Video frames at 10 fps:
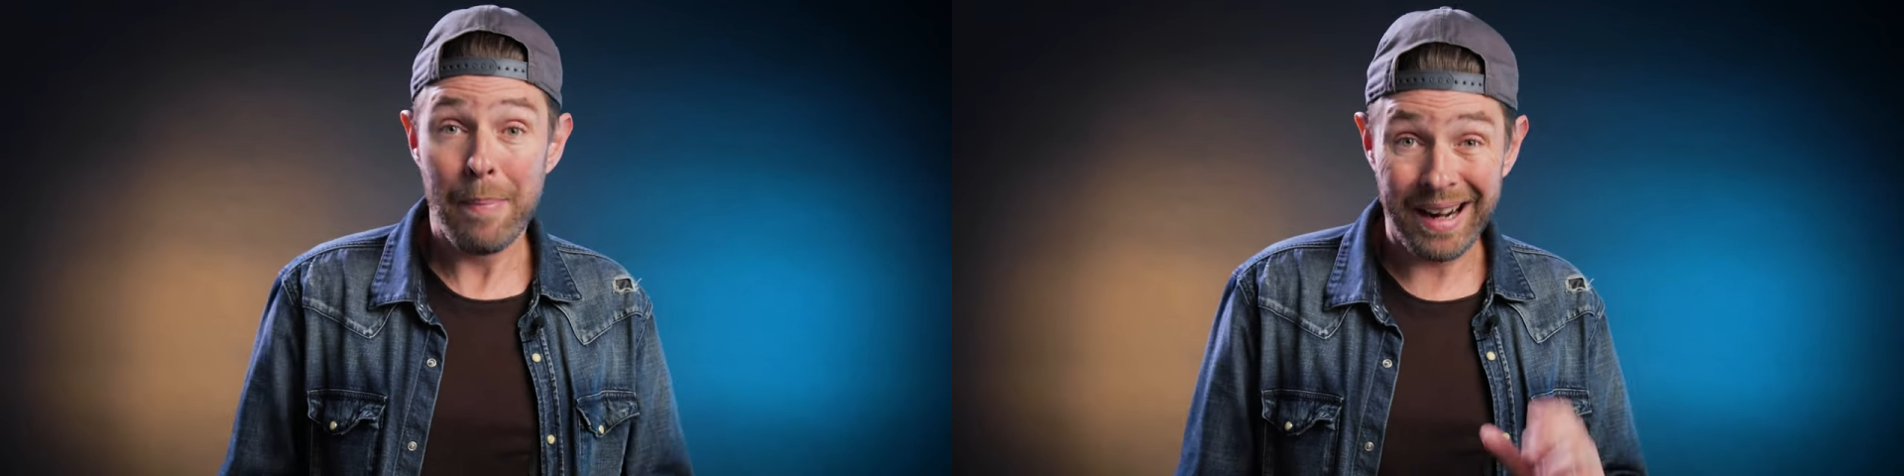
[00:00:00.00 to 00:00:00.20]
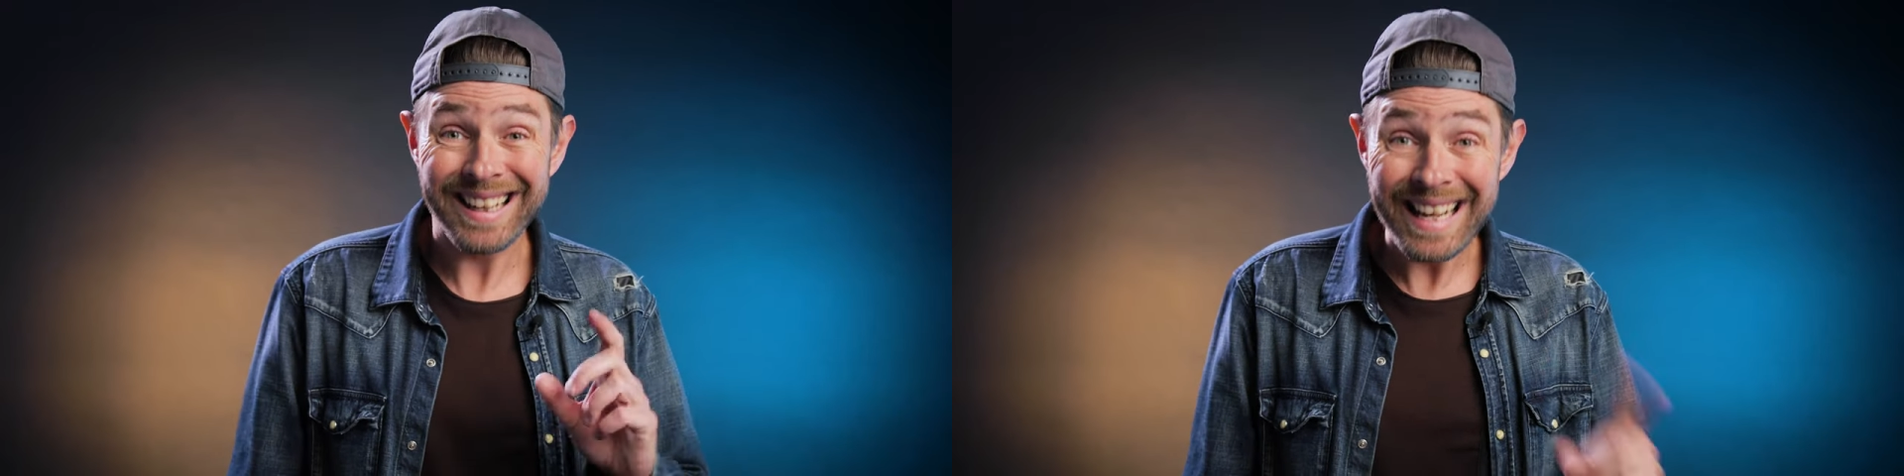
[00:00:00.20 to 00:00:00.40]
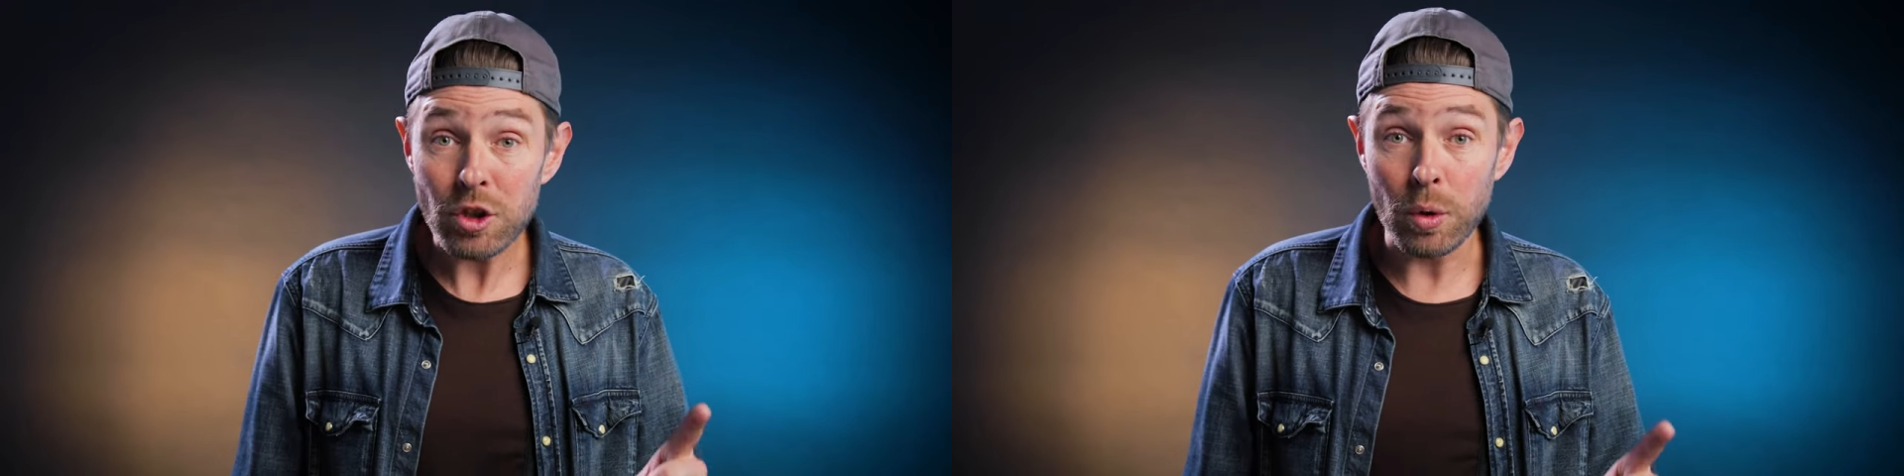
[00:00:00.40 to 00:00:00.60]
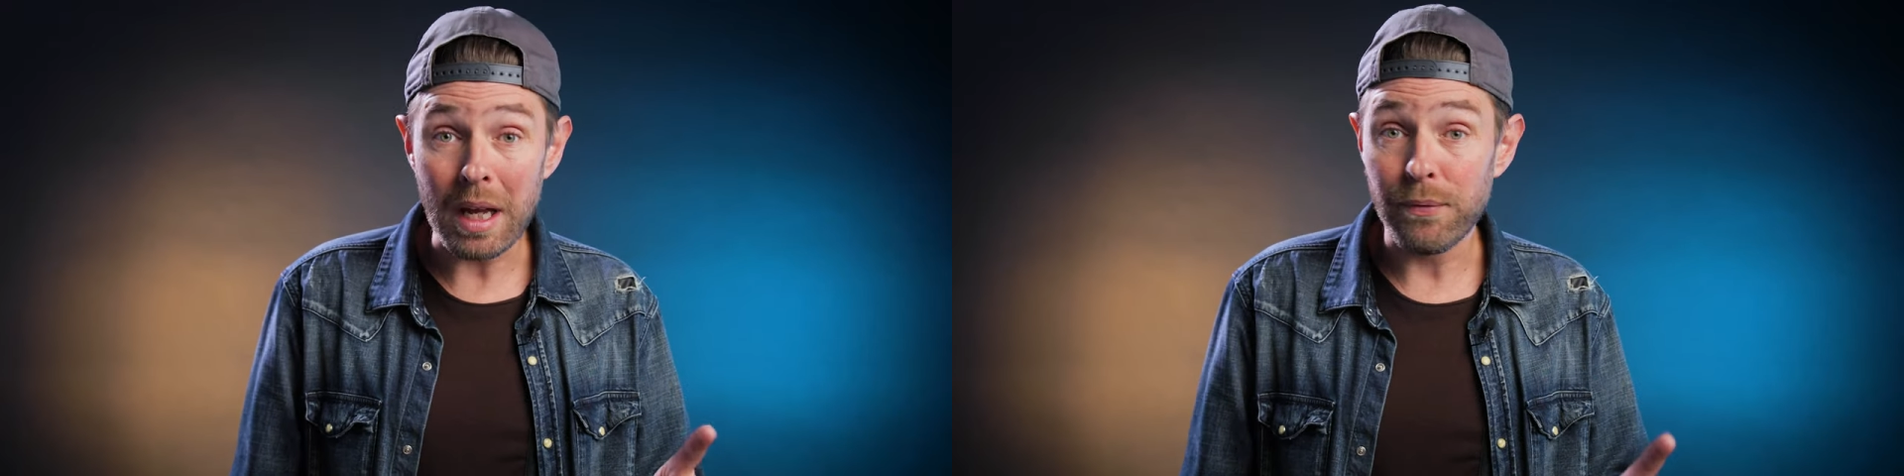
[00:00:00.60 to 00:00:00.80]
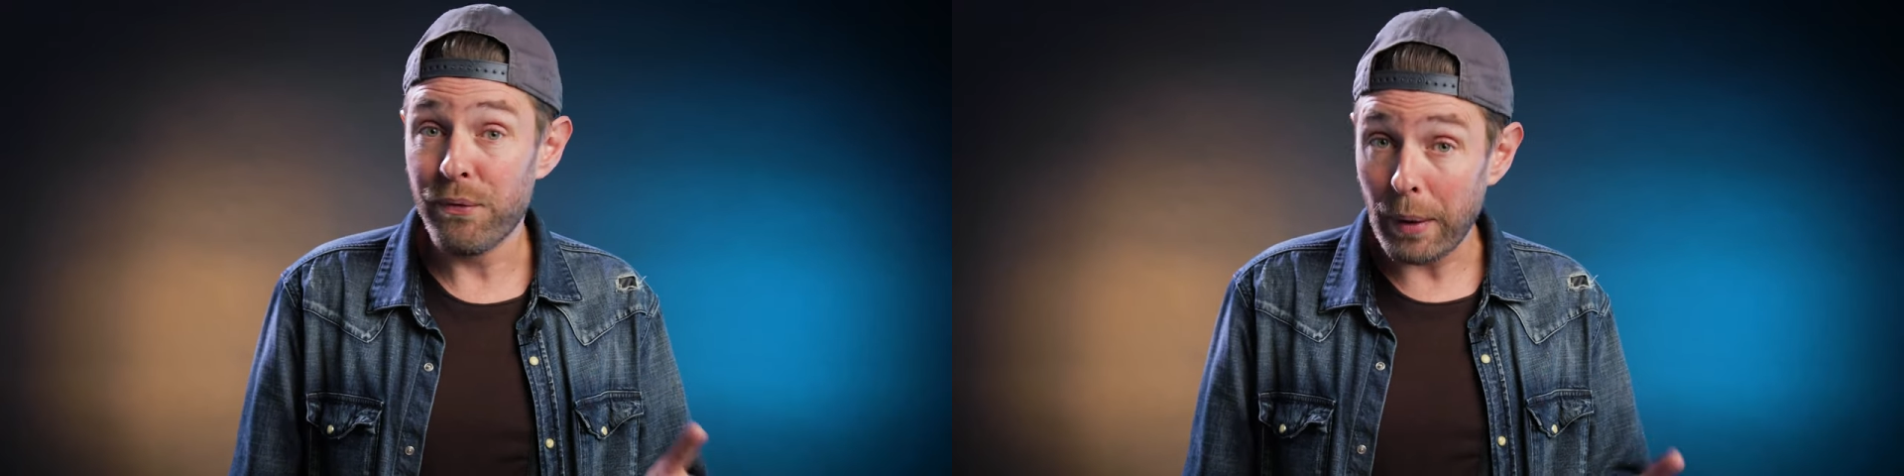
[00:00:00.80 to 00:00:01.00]
but at least you
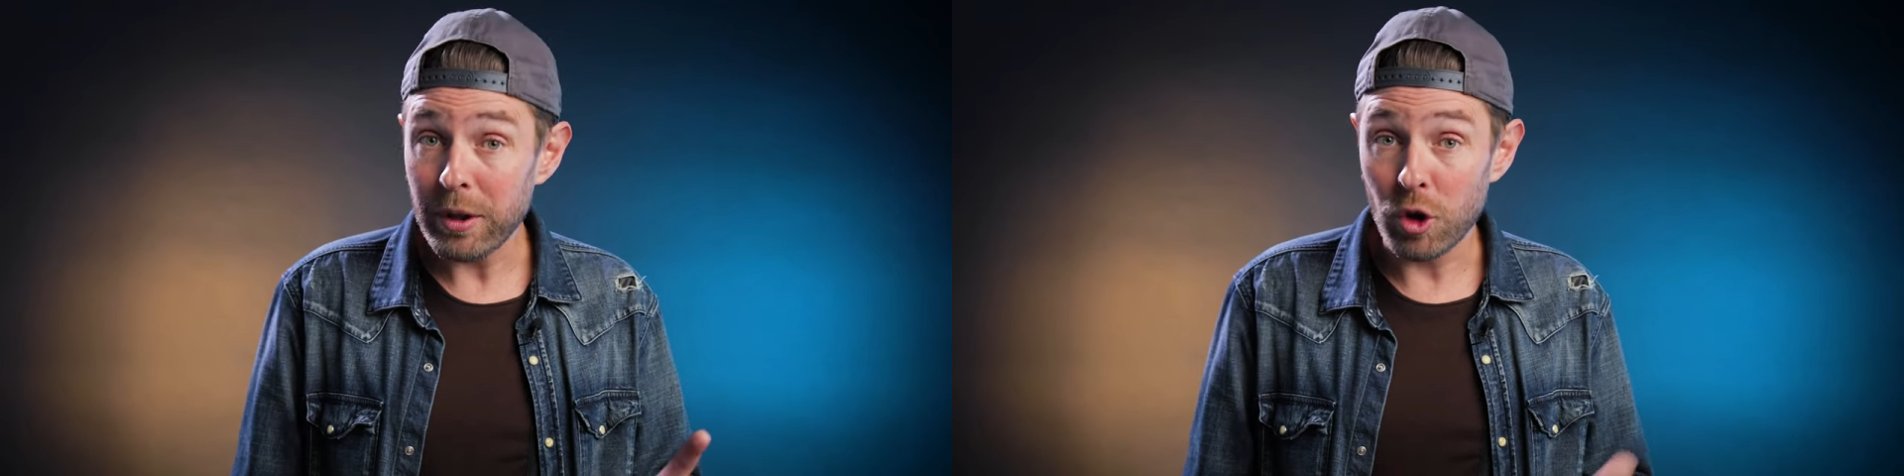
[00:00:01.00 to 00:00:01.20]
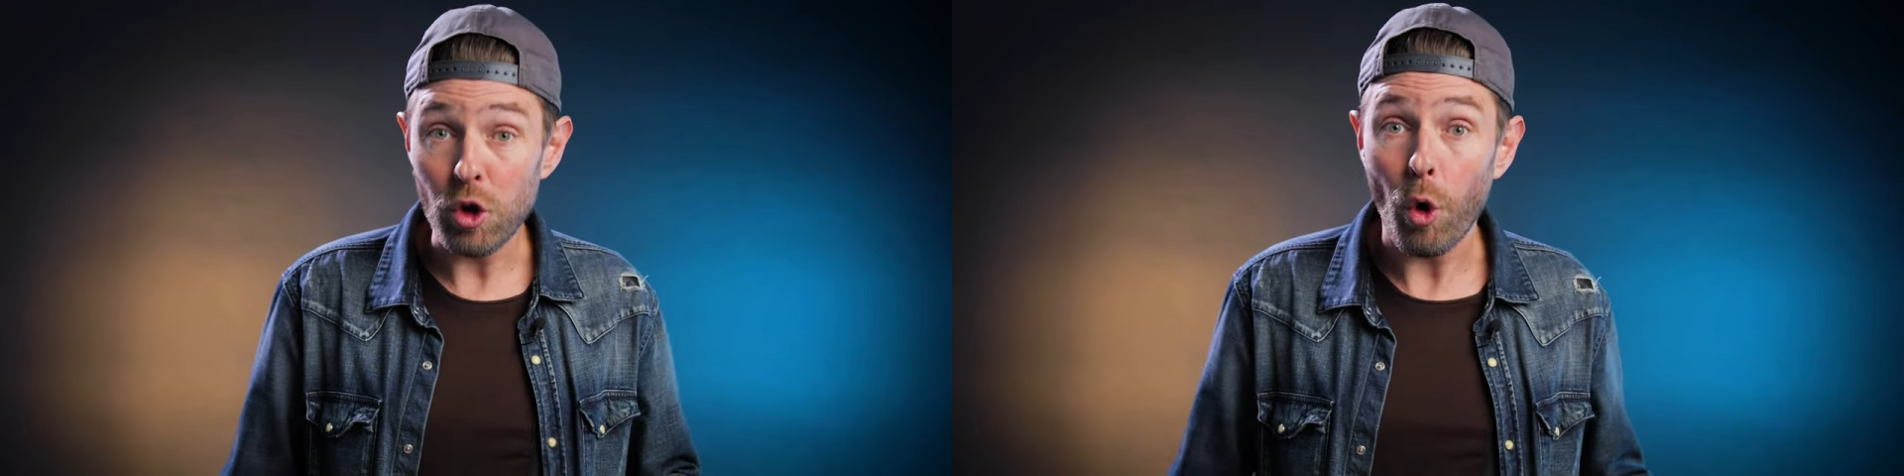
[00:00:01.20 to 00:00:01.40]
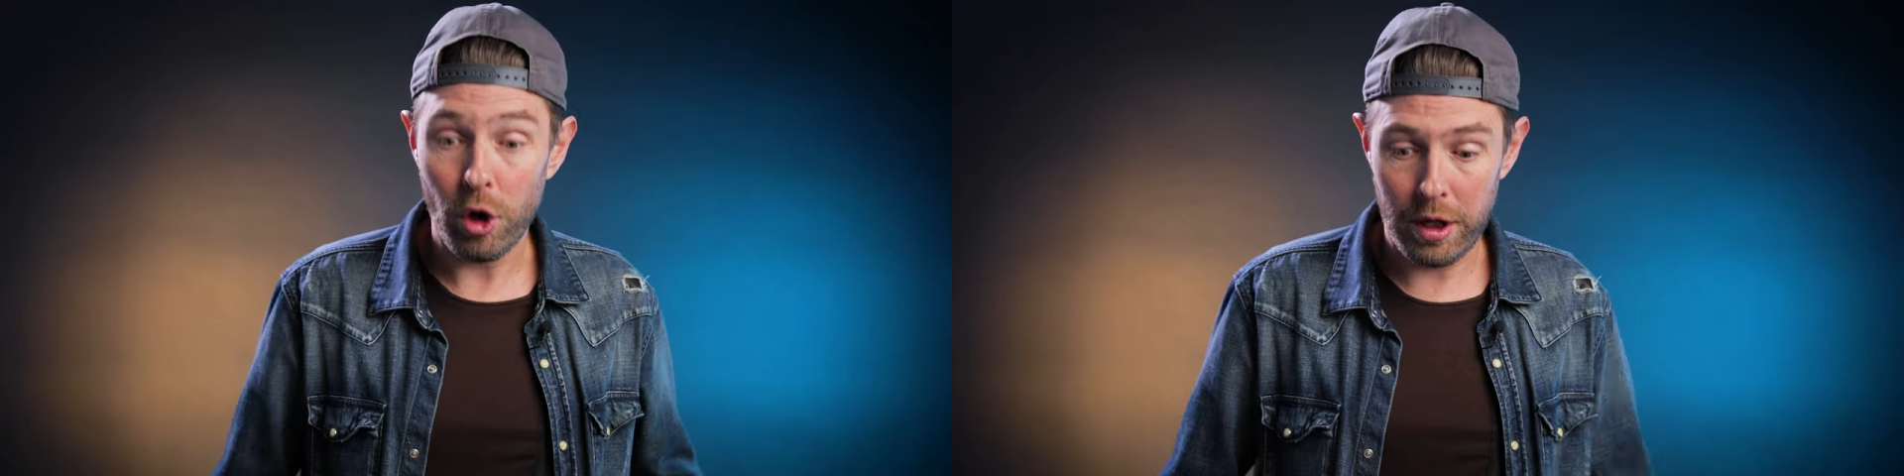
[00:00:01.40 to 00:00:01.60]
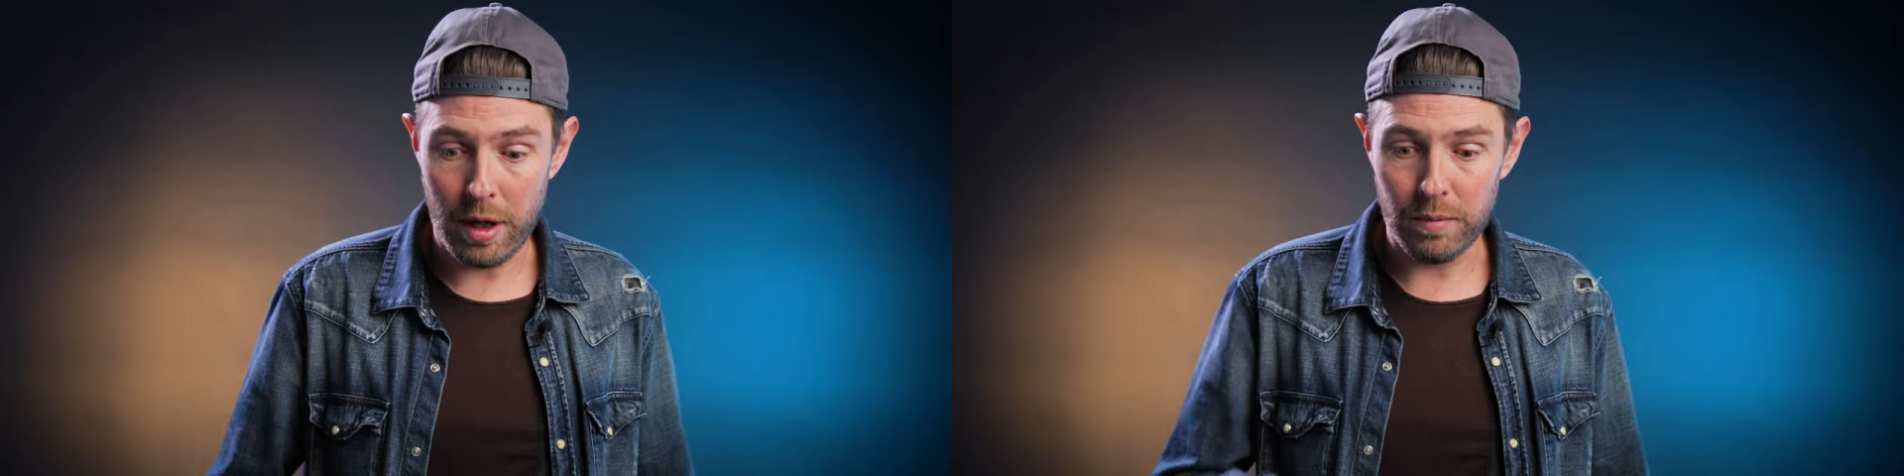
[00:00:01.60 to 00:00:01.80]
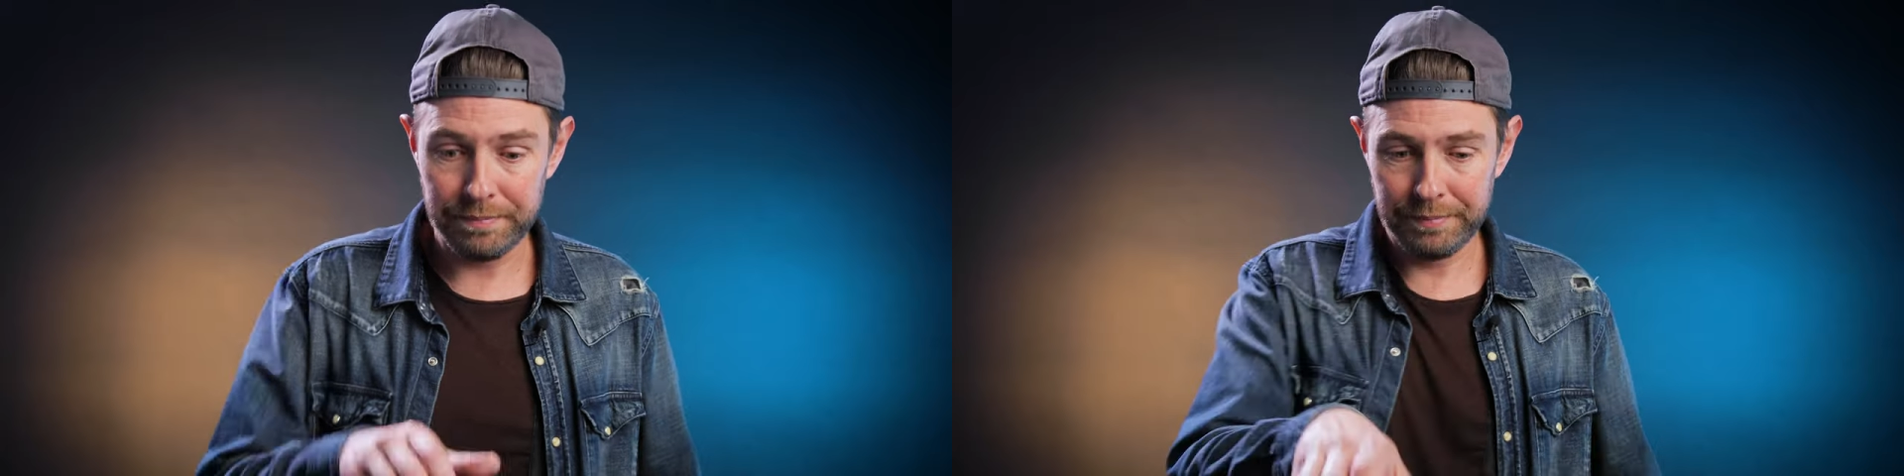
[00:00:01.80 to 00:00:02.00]
get very good audio.